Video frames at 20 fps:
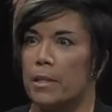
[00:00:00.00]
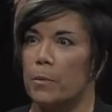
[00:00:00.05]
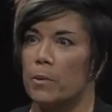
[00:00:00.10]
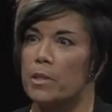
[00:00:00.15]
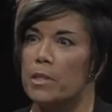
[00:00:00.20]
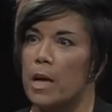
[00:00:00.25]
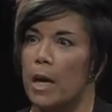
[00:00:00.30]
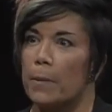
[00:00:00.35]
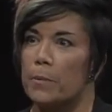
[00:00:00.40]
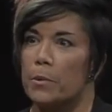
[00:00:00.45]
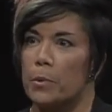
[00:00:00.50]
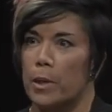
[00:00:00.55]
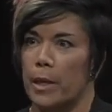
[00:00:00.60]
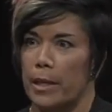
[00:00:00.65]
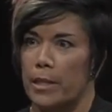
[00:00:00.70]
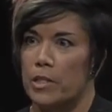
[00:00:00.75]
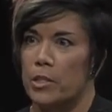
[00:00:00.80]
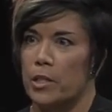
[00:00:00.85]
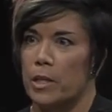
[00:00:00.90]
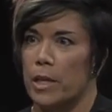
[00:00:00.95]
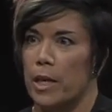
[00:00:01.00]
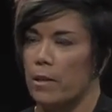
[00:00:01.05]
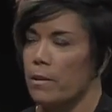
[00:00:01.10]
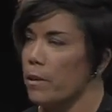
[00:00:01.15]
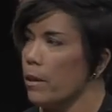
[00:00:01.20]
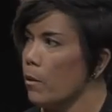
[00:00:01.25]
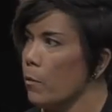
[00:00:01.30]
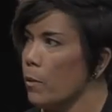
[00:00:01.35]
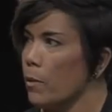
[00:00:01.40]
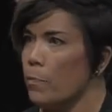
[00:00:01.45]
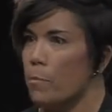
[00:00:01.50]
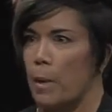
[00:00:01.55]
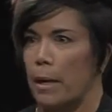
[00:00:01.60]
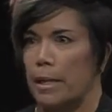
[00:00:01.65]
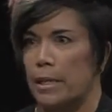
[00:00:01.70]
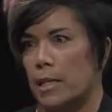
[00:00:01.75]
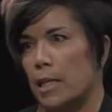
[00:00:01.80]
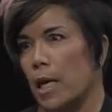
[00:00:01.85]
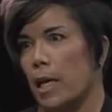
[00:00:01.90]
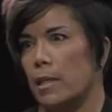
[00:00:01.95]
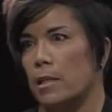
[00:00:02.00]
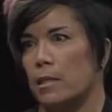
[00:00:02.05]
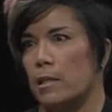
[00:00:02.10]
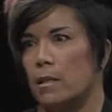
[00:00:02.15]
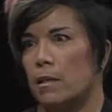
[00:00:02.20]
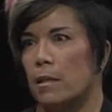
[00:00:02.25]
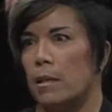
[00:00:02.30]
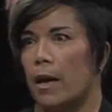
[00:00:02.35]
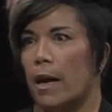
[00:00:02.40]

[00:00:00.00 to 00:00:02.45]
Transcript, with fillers: were times when I stood out there with my signs,